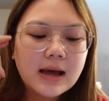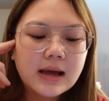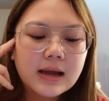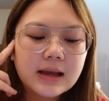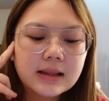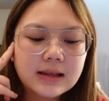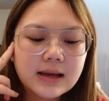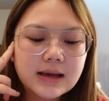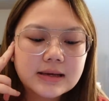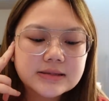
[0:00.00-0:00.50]

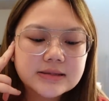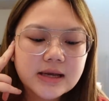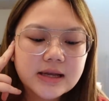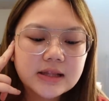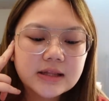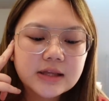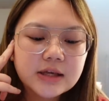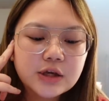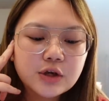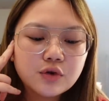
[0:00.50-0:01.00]
it has a
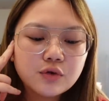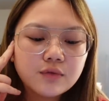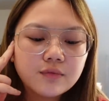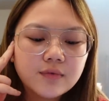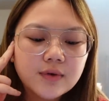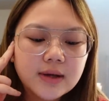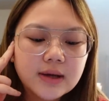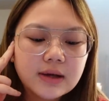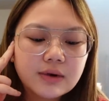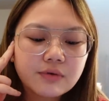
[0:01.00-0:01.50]

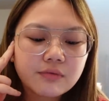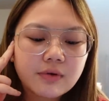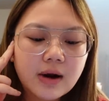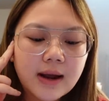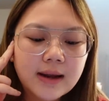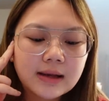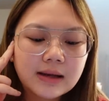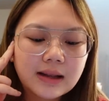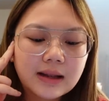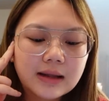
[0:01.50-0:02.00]
TÜV
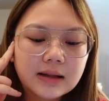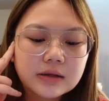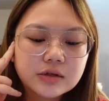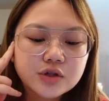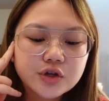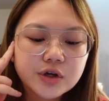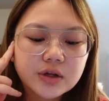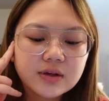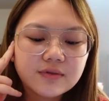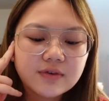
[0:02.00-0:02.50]
Rhineland
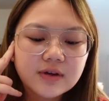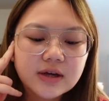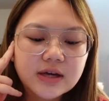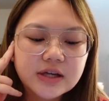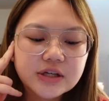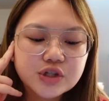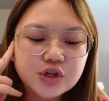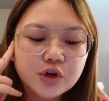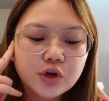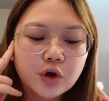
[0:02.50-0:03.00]

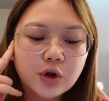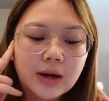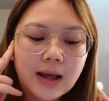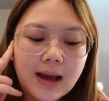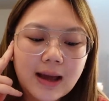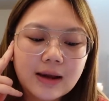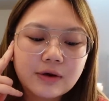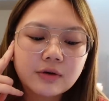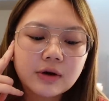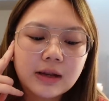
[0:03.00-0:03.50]
certification on
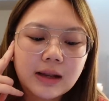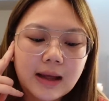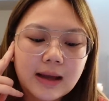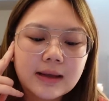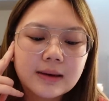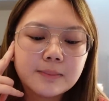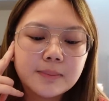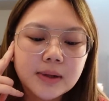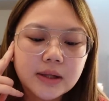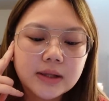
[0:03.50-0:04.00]
high
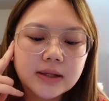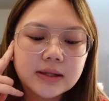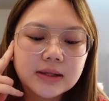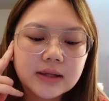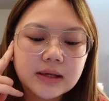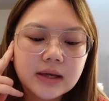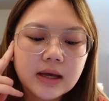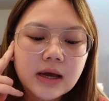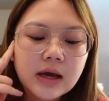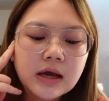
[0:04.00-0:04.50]

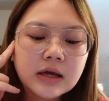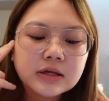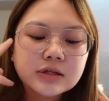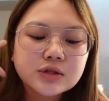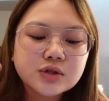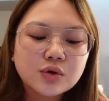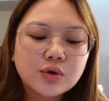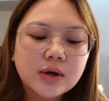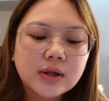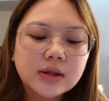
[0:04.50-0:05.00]
reliability. So,